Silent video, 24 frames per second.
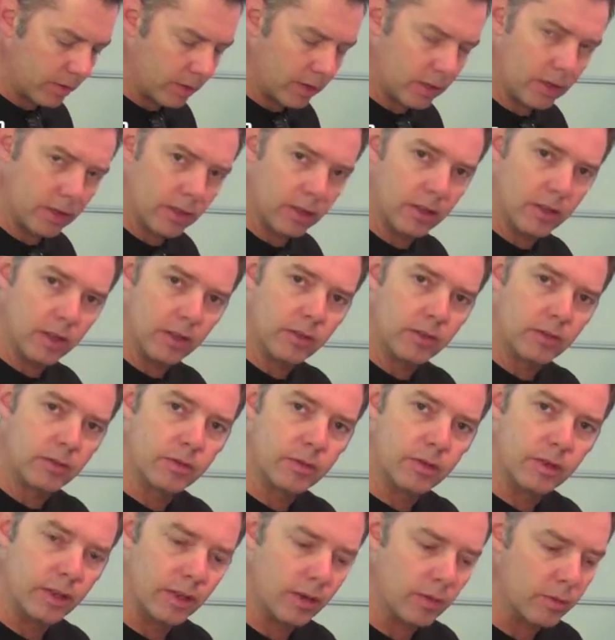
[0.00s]

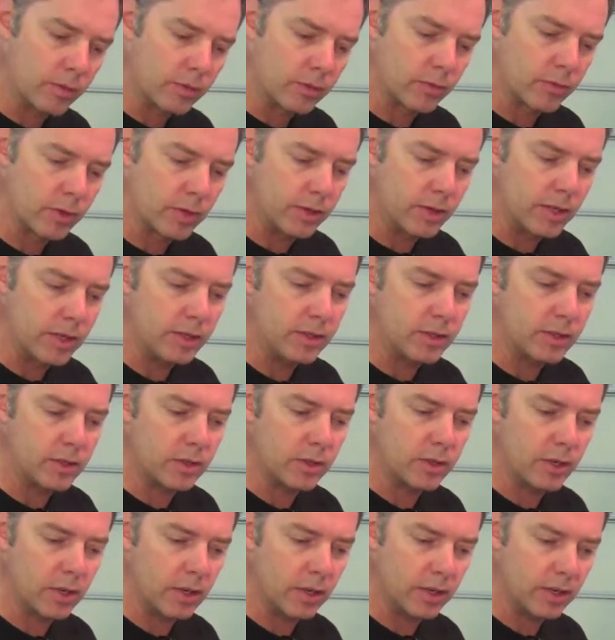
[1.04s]
It was real easy to
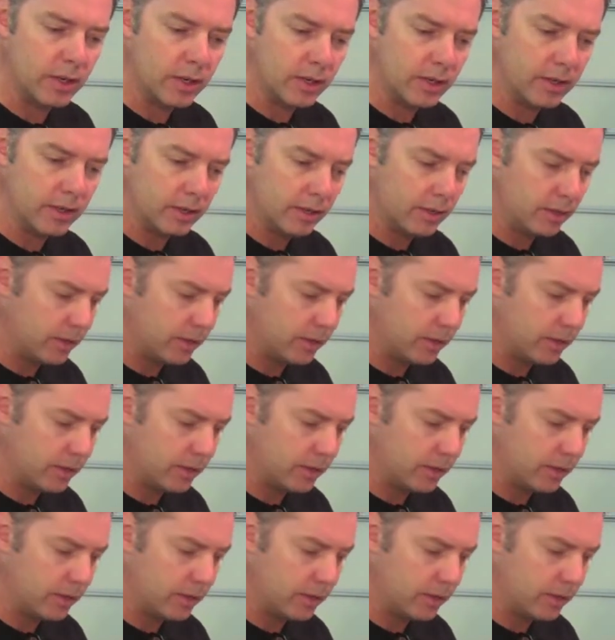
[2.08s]
cut,